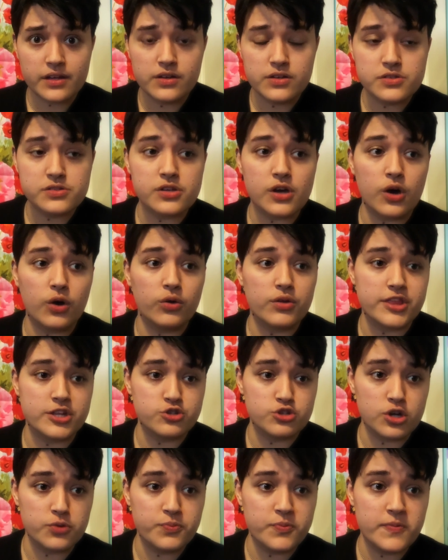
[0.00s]
So the
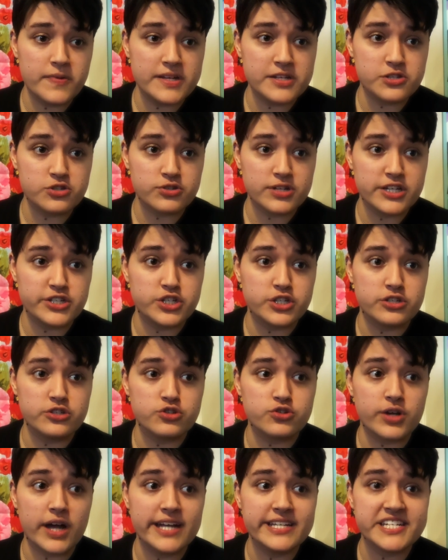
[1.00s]
Trump administration
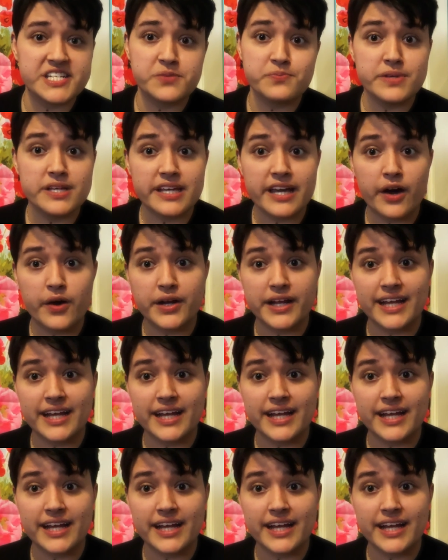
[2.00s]
tried to speak out